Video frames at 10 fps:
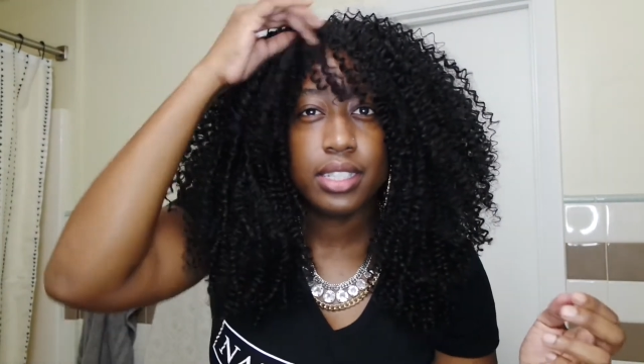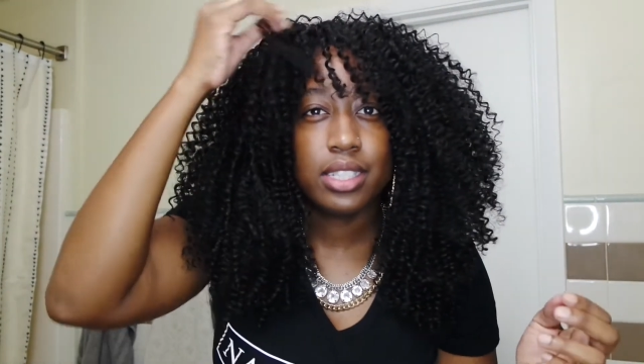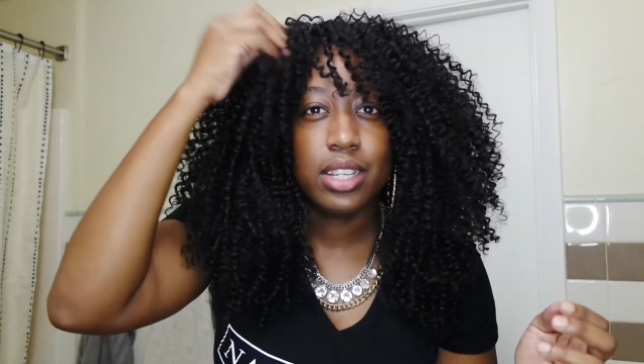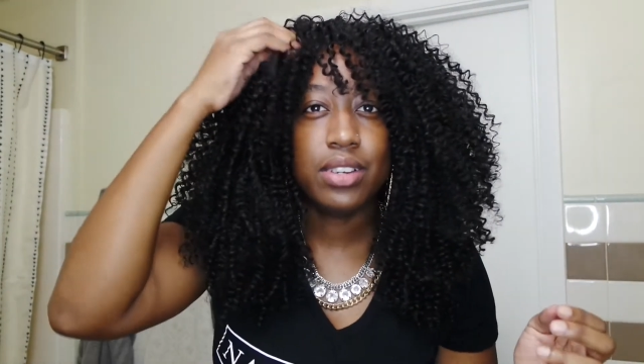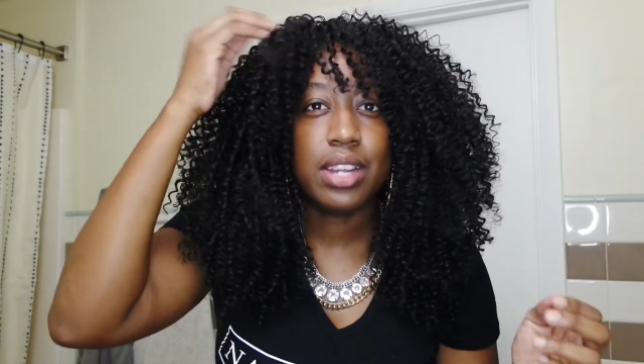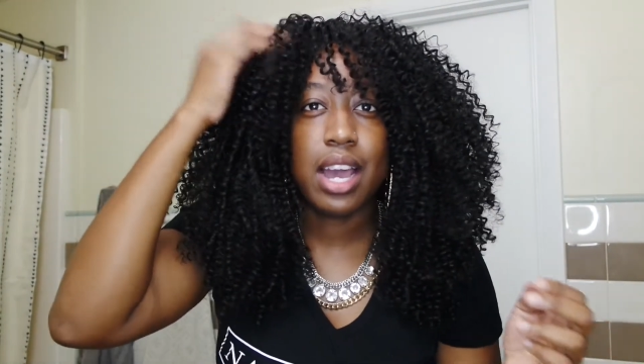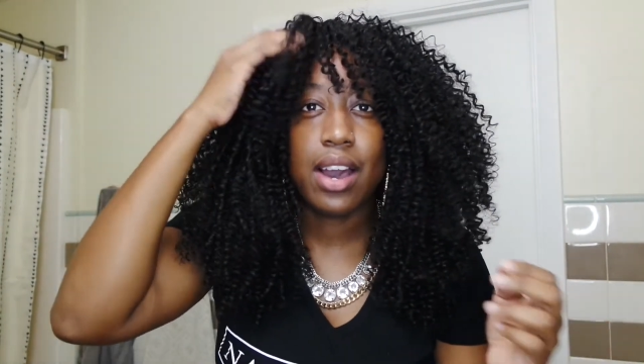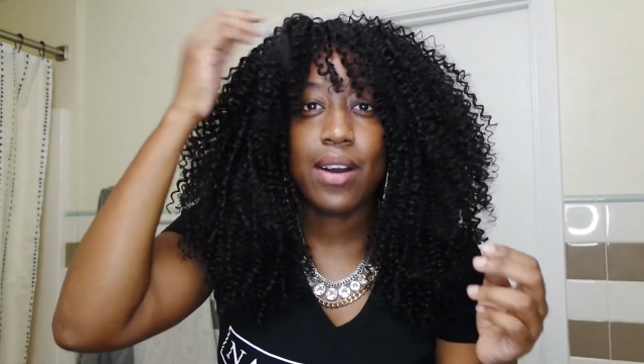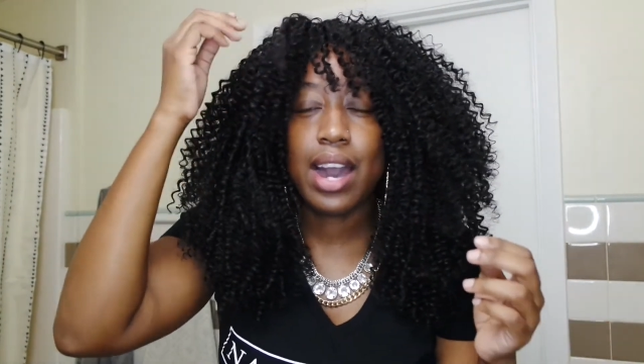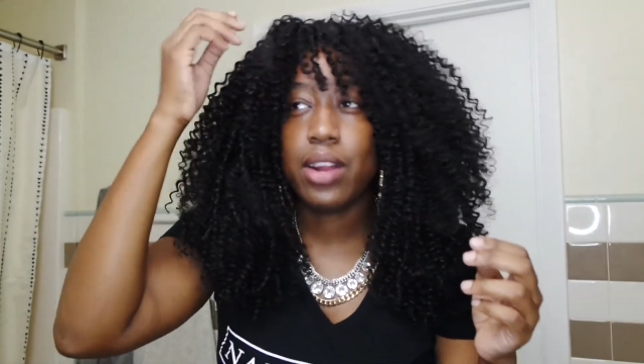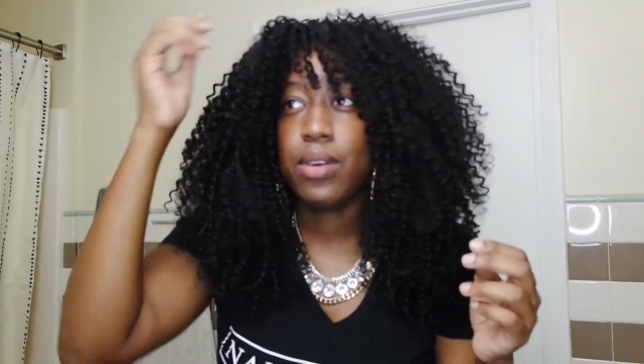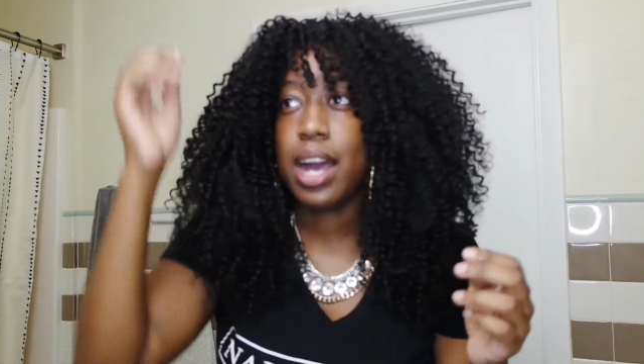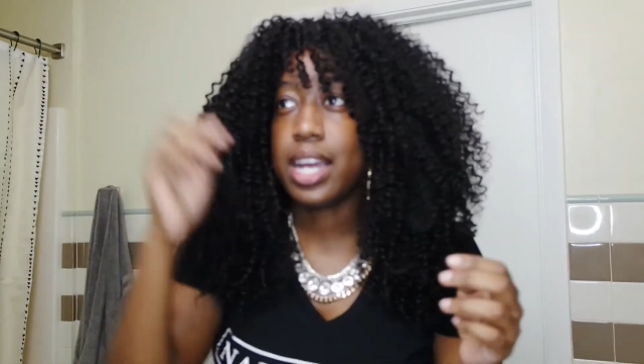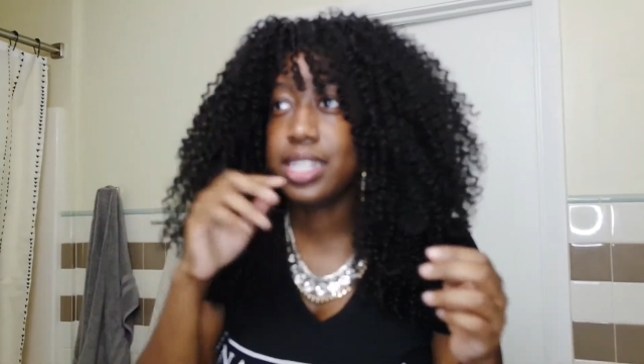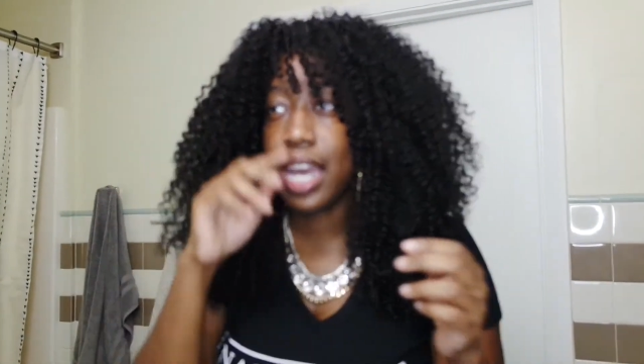So now I
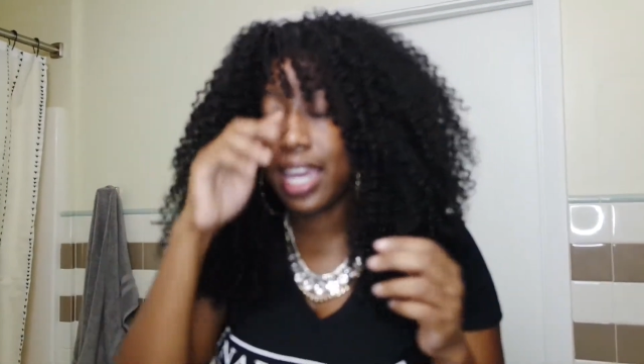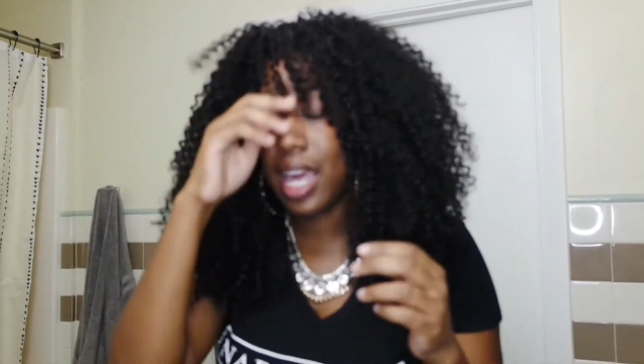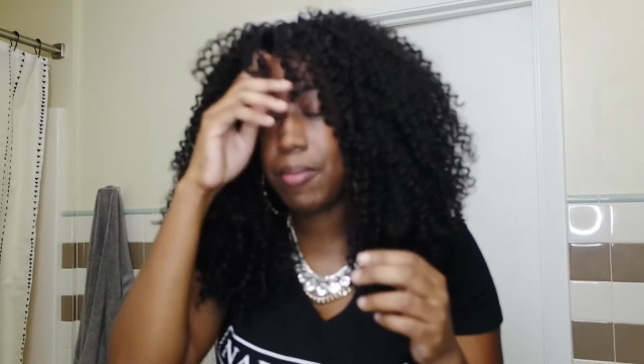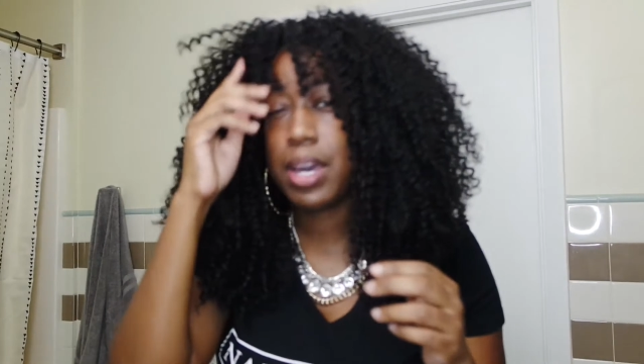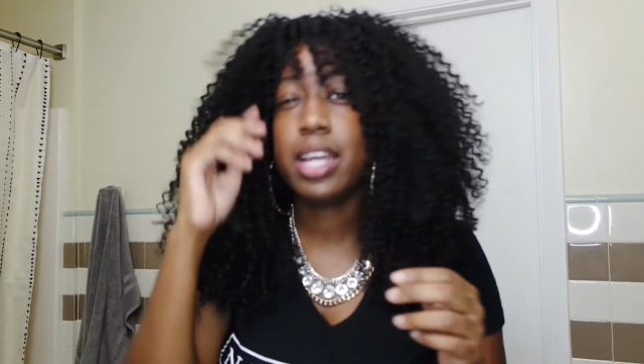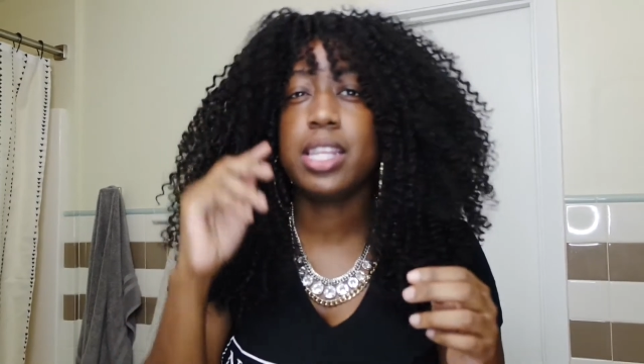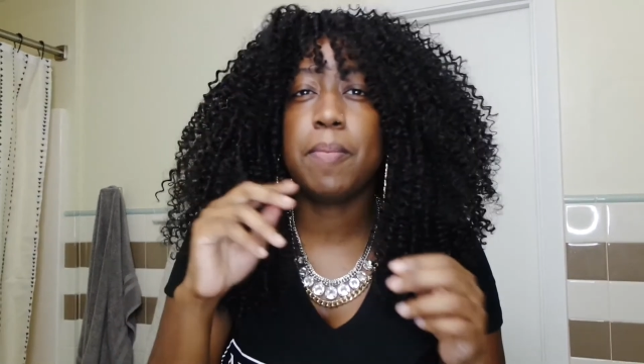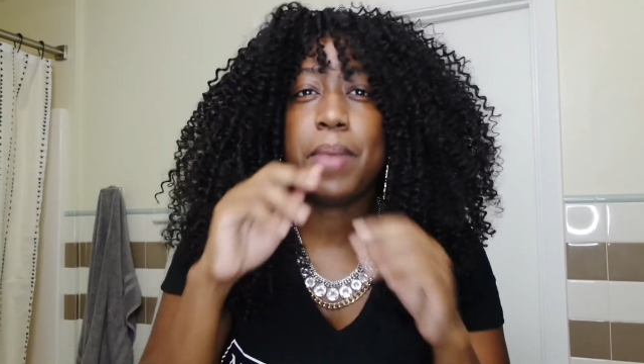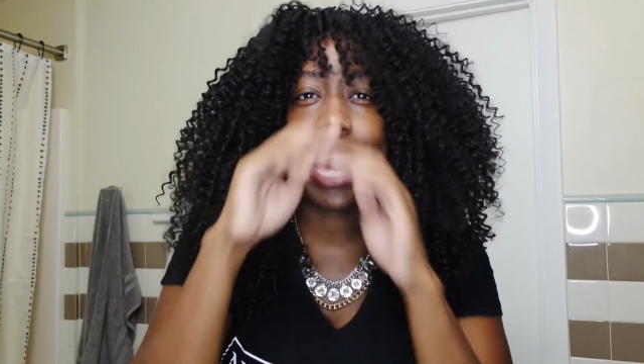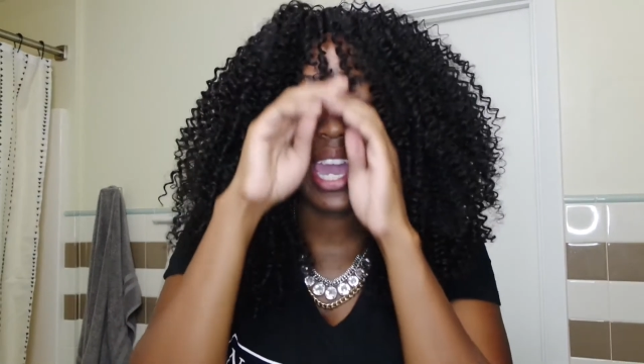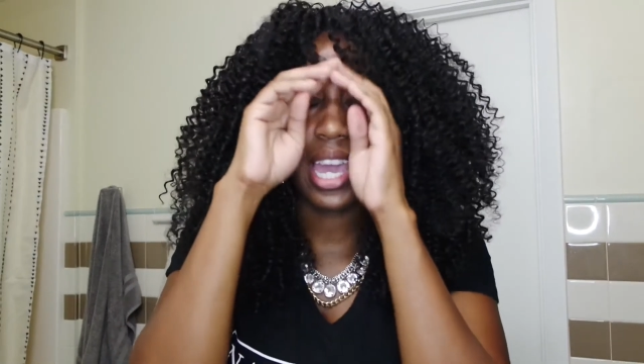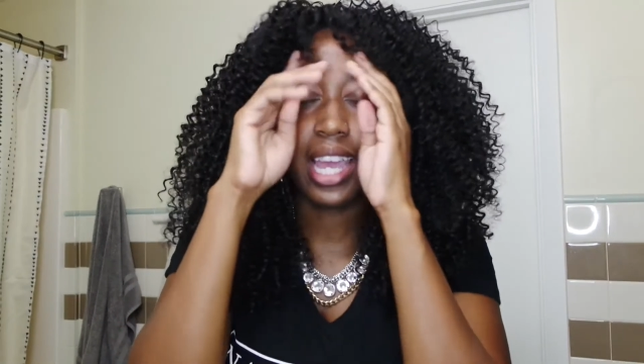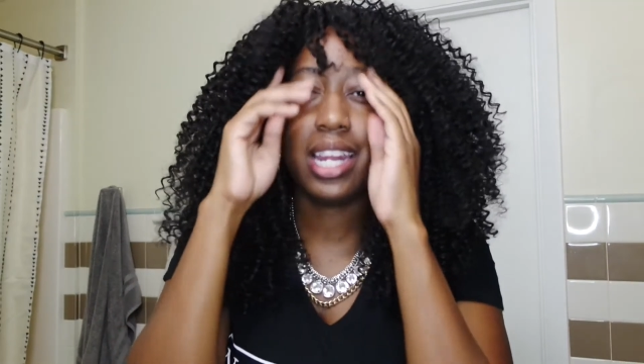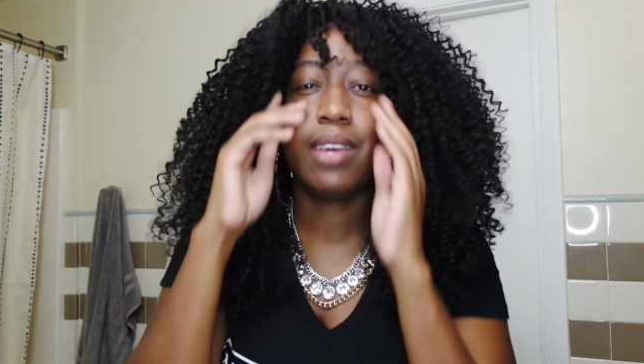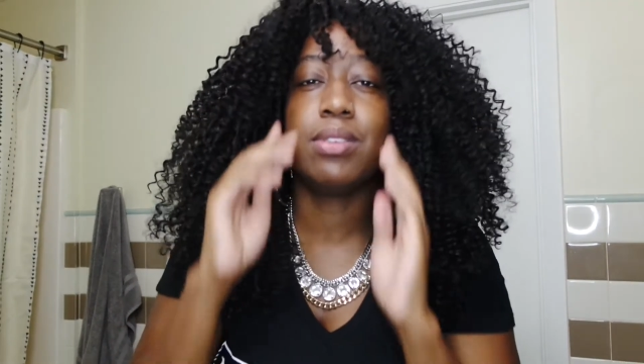don't, because I kept cutting the bang
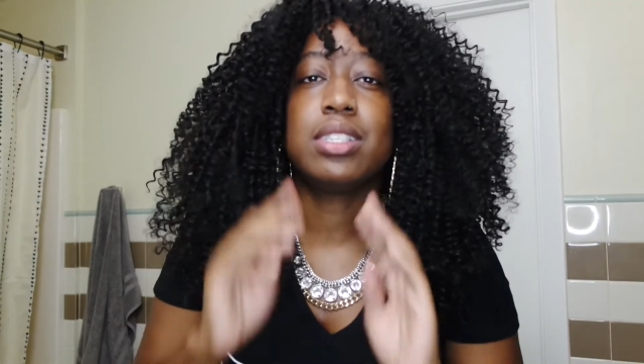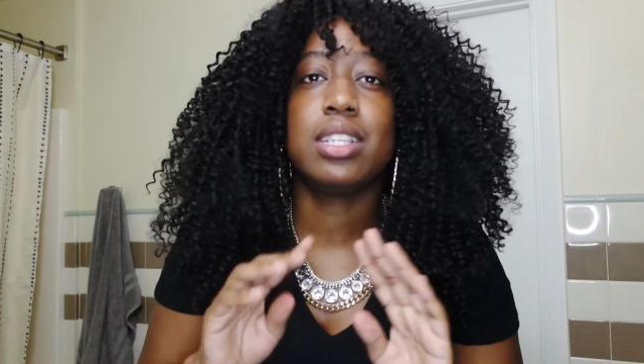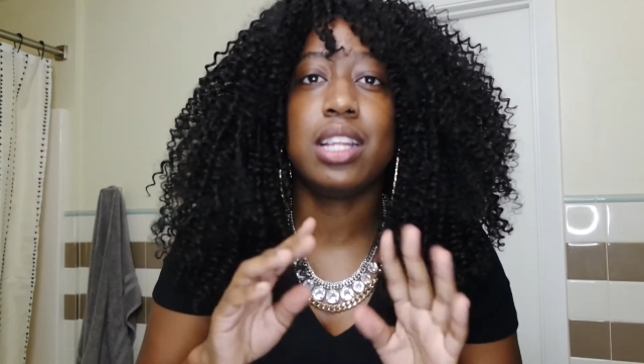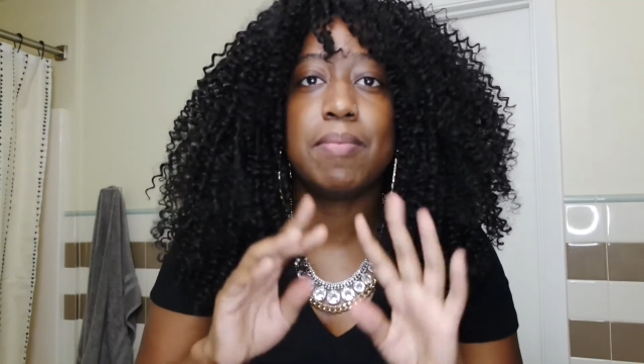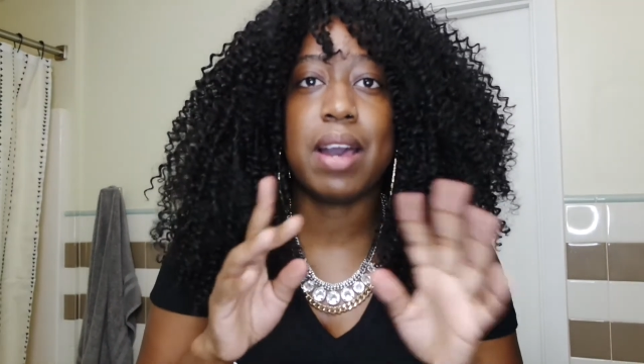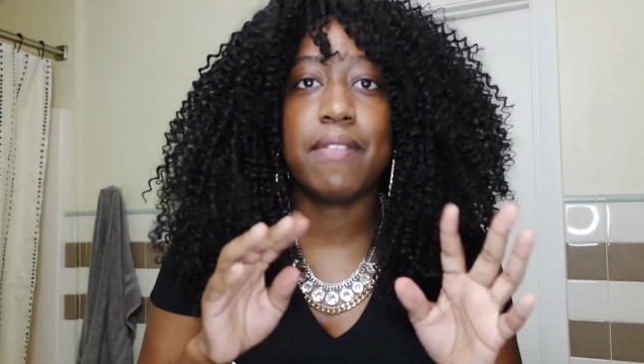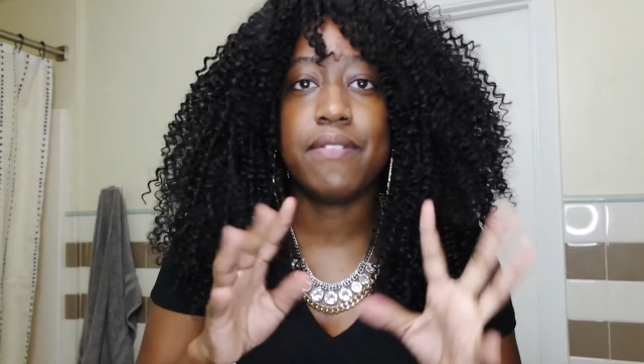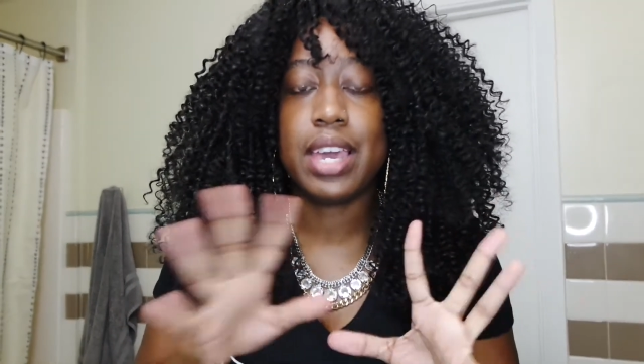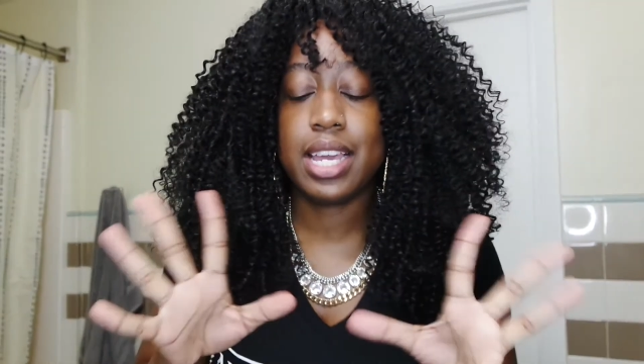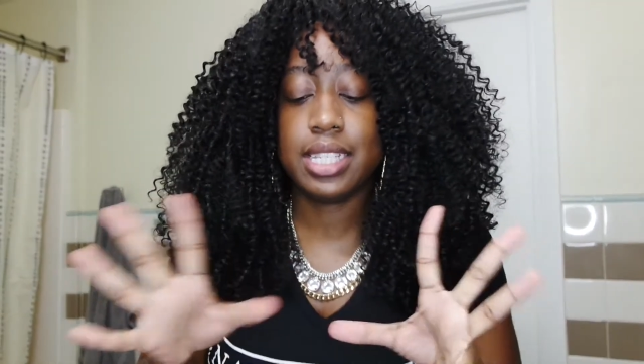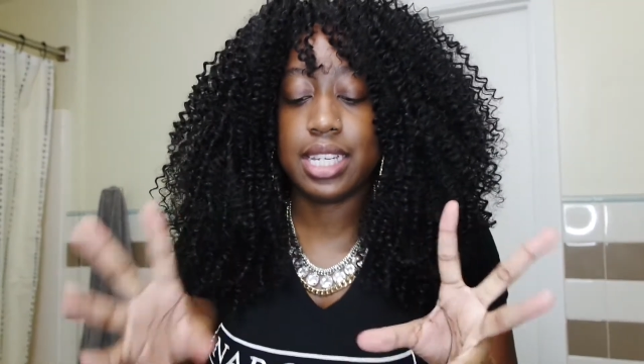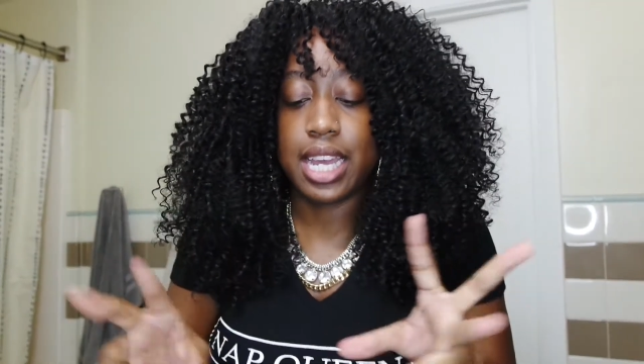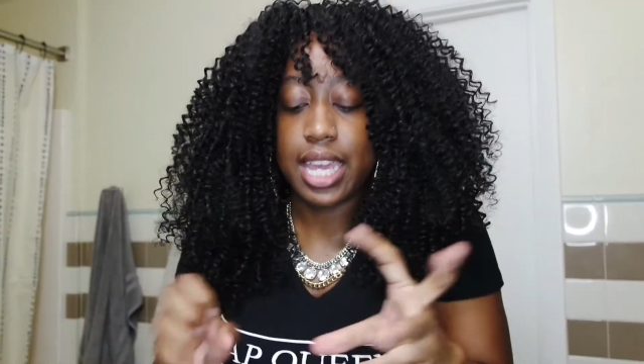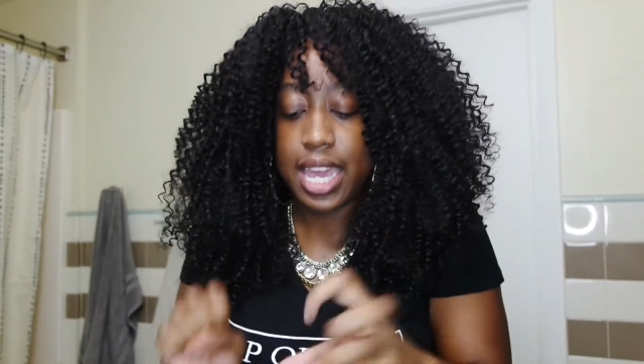and it was still in my face and I